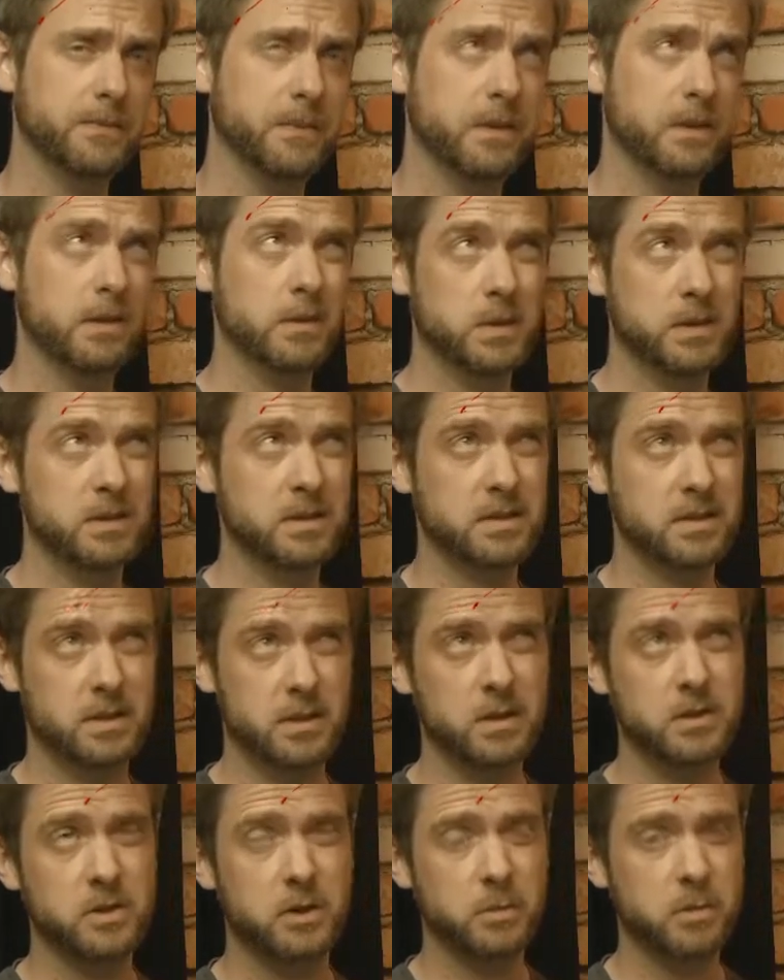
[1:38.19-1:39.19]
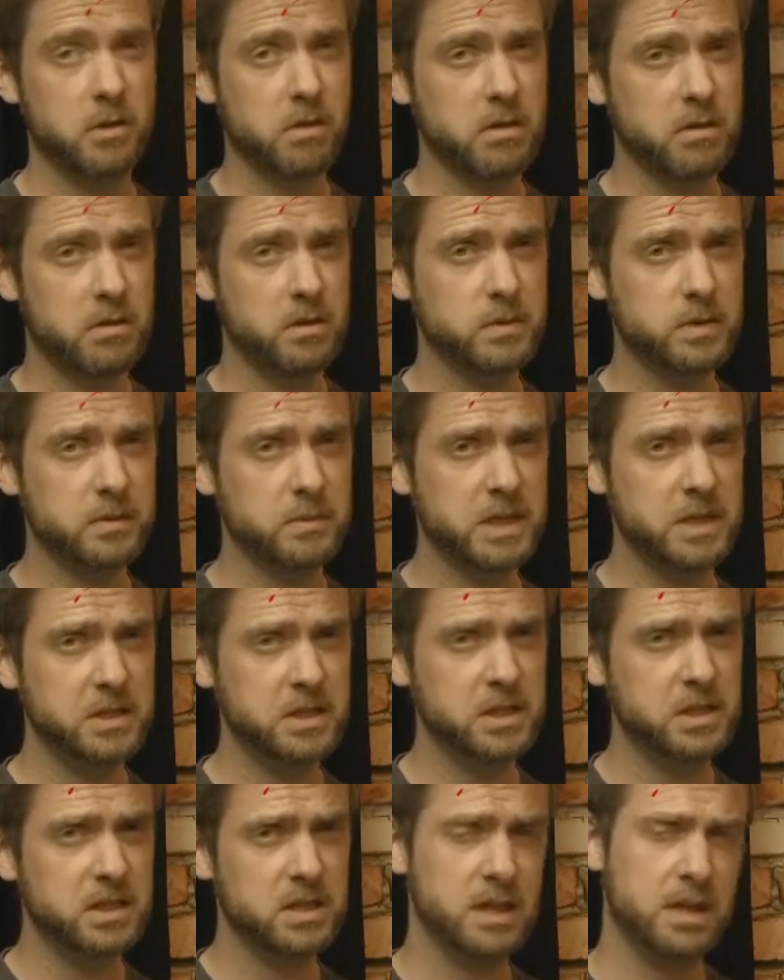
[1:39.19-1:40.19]
There was October 3rd was
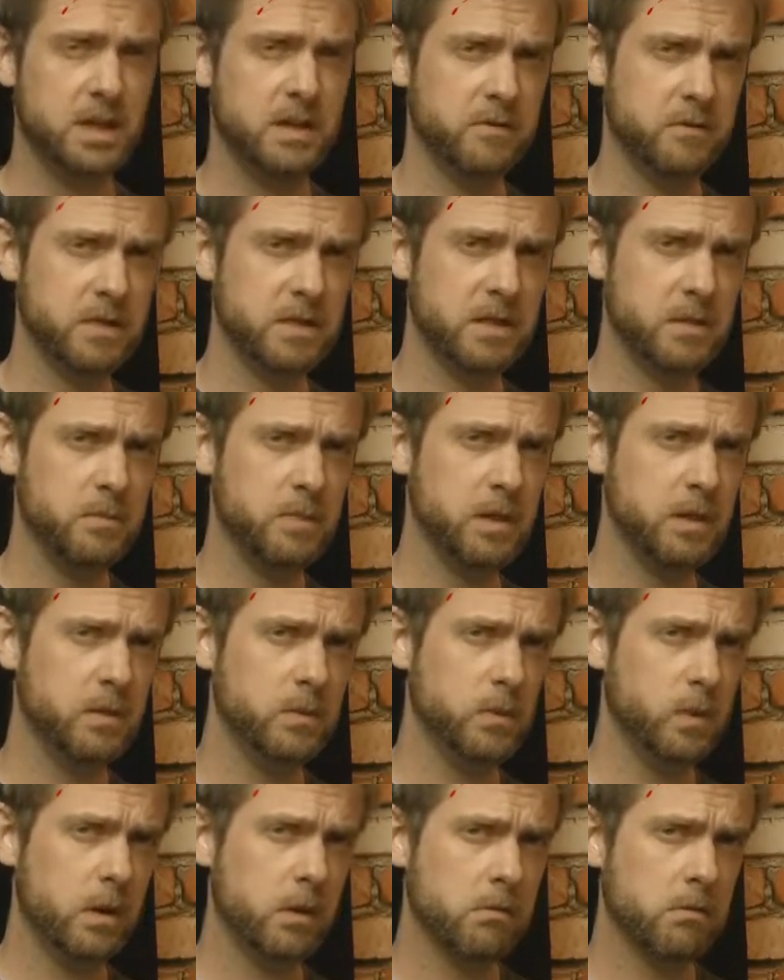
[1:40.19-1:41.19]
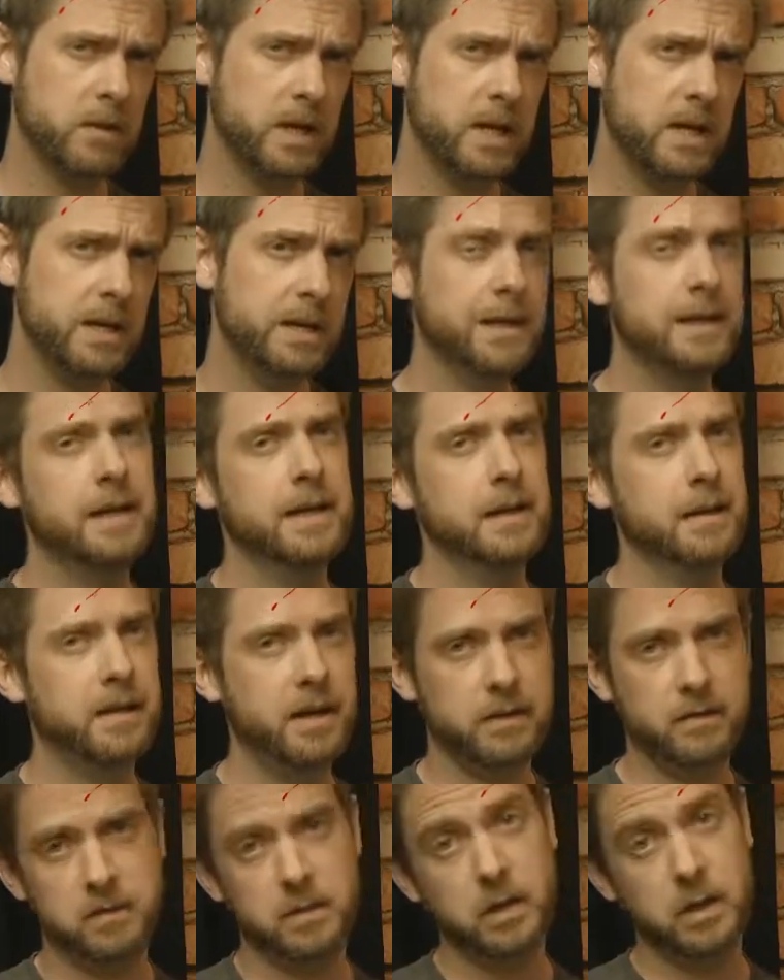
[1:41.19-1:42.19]
mentioned, for example, in one thread.
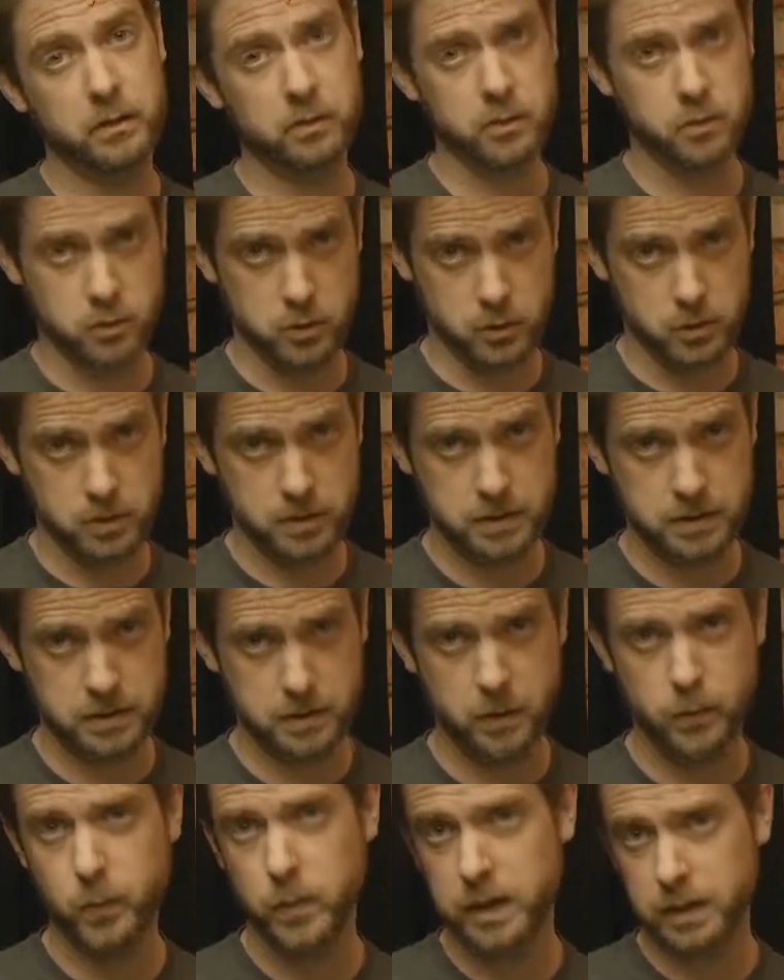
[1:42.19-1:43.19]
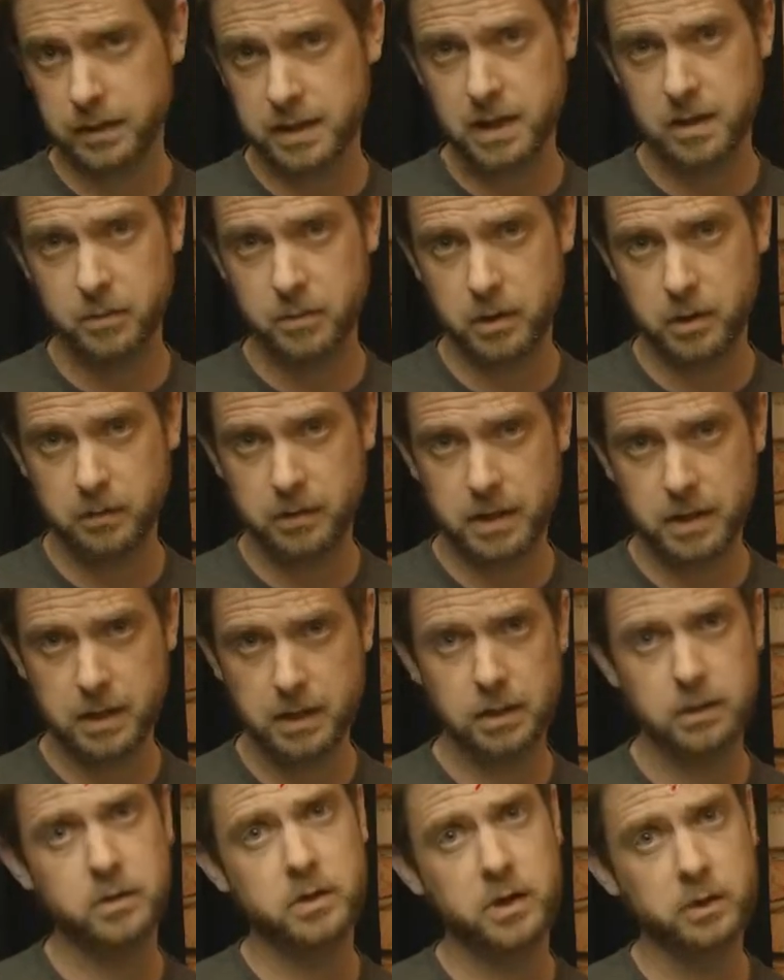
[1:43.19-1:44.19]
That's not true. We'll keep you
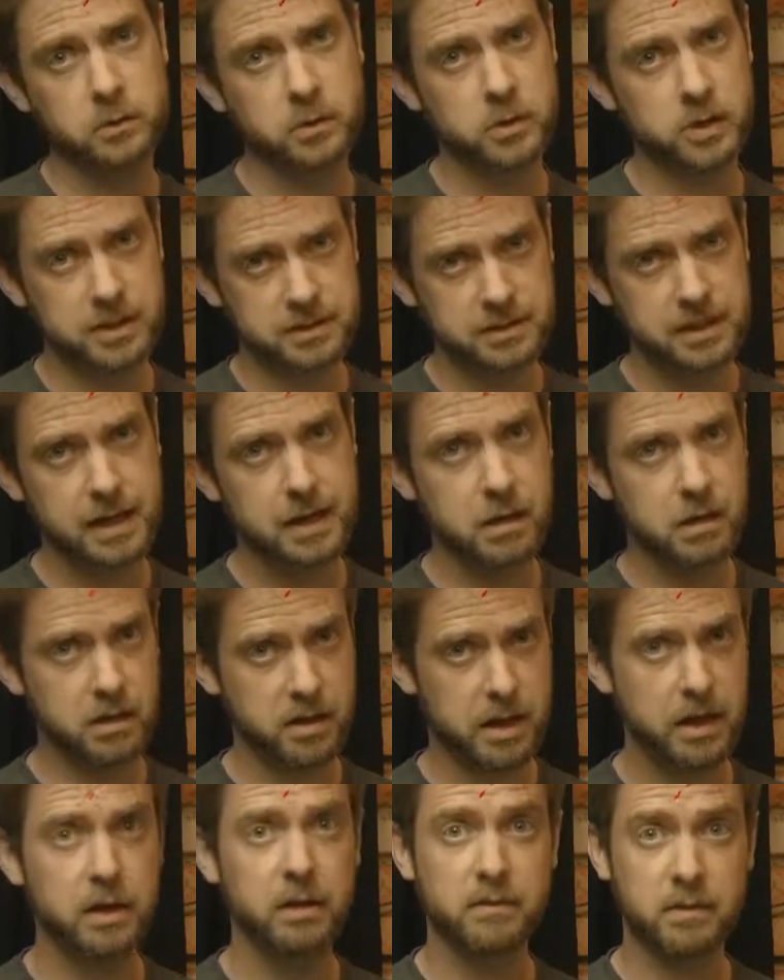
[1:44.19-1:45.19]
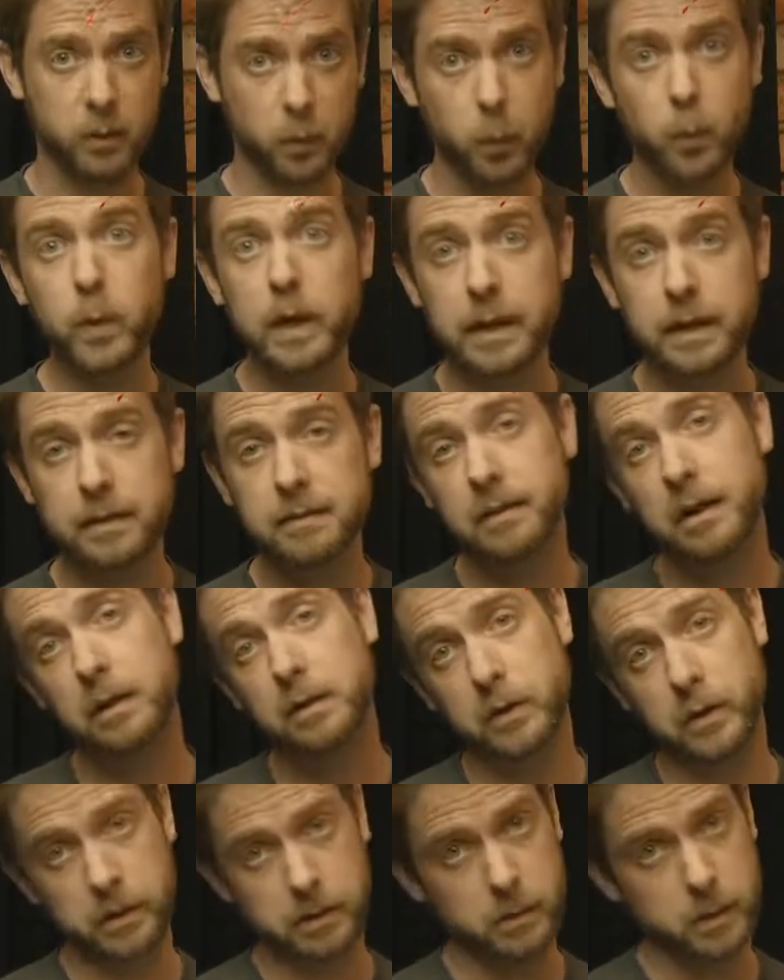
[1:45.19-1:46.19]
updated. Don't trust anything until we tell
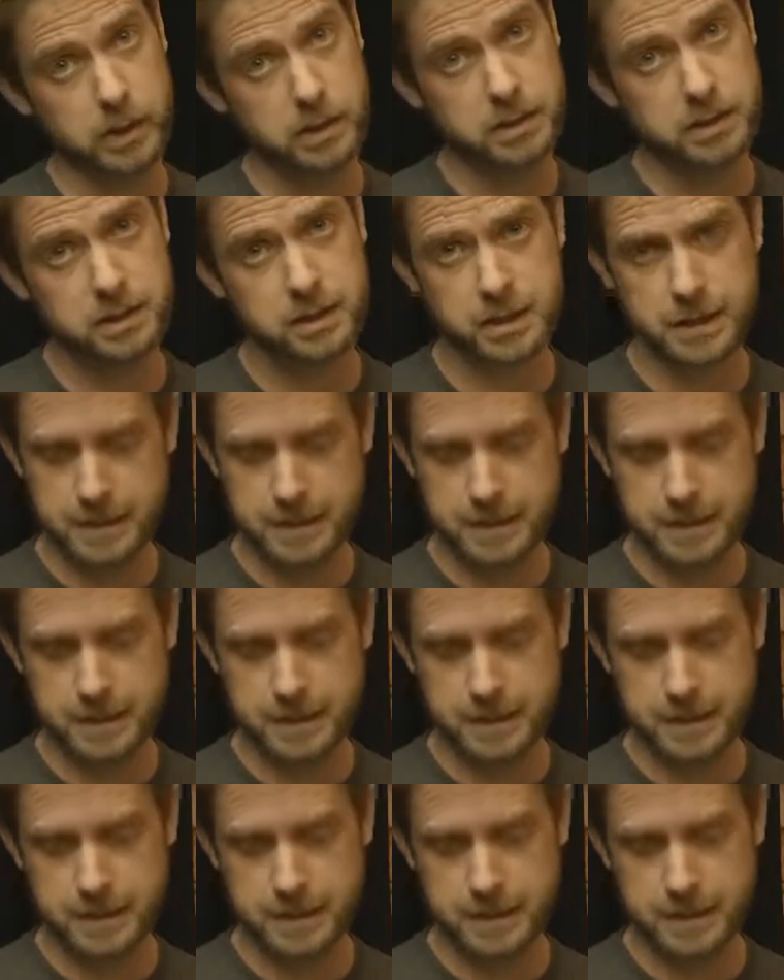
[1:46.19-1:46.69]
you otherwise.